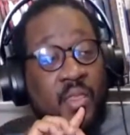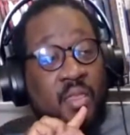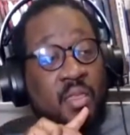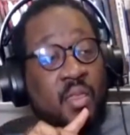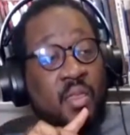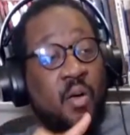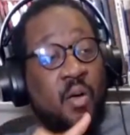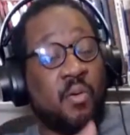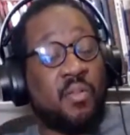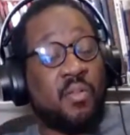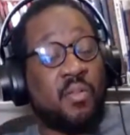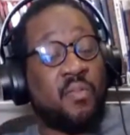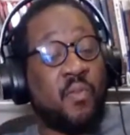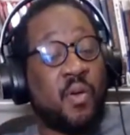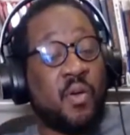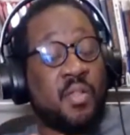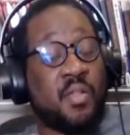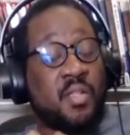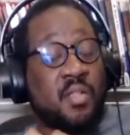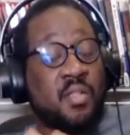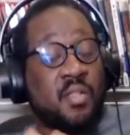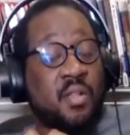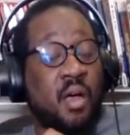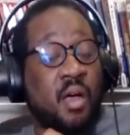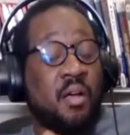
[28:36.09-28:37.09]
those
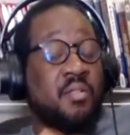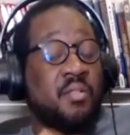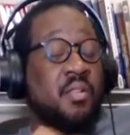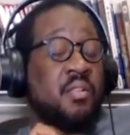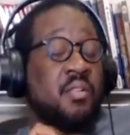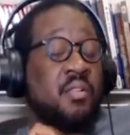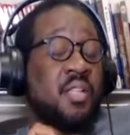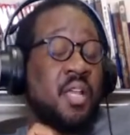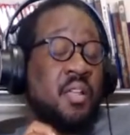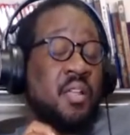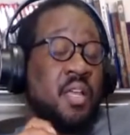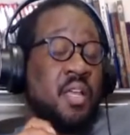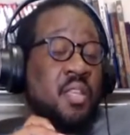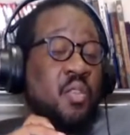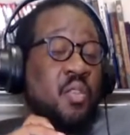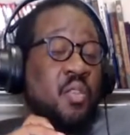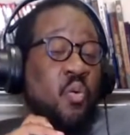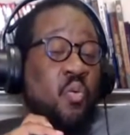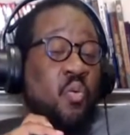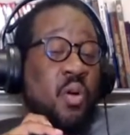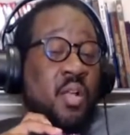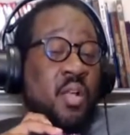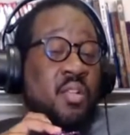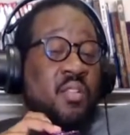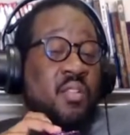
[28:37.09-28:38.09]
voices also sound like the
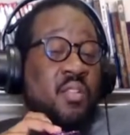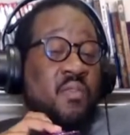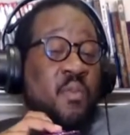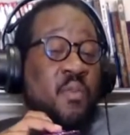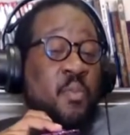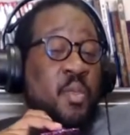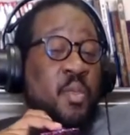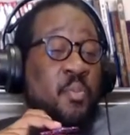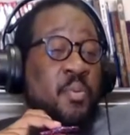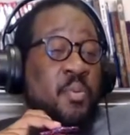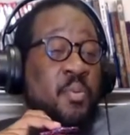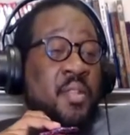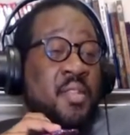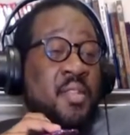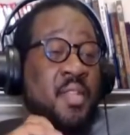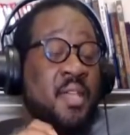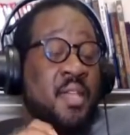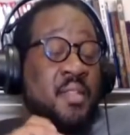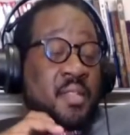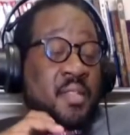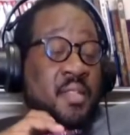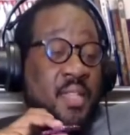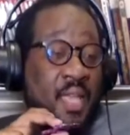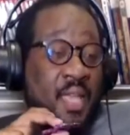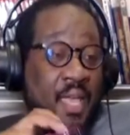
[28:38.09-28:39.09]
ones from the
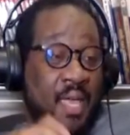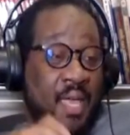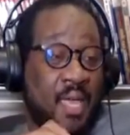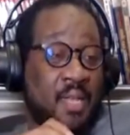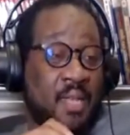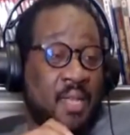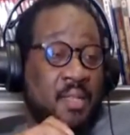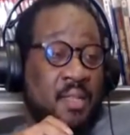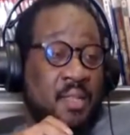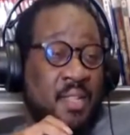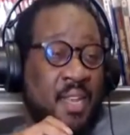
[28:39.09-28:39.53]
possessed heads,